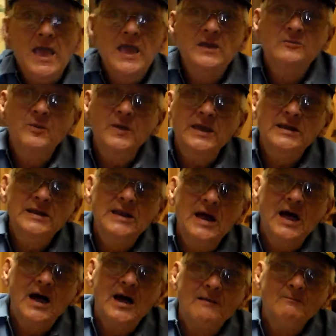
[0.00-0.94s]
In
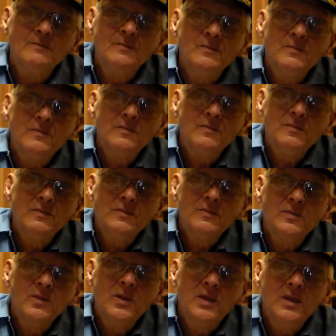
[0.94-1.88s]
Vietnam,
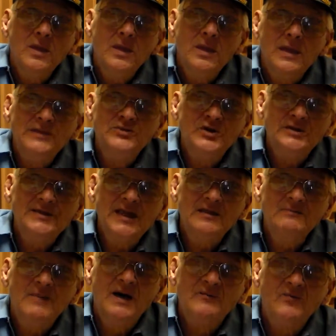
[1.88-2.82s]
just
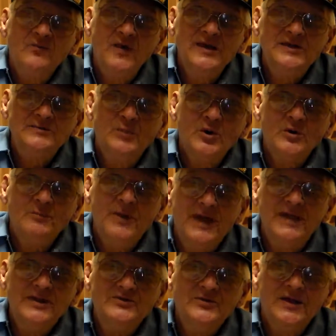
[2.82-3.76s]
like my Facebook
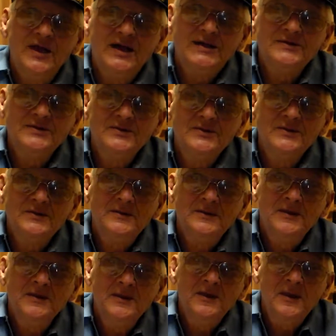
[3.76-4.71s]
page says,
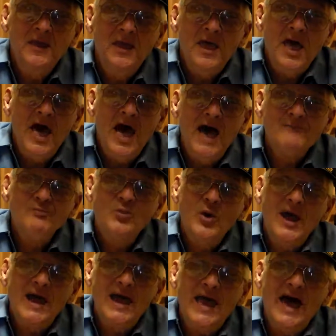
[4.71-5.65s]

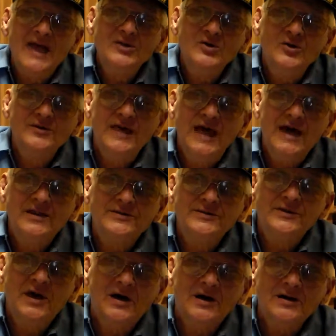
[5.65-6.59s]
I learned how to
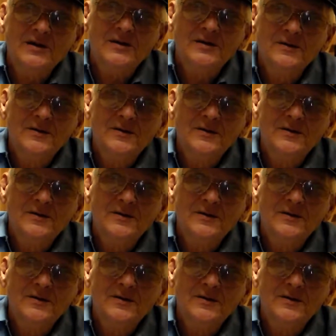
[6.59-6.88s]
duck.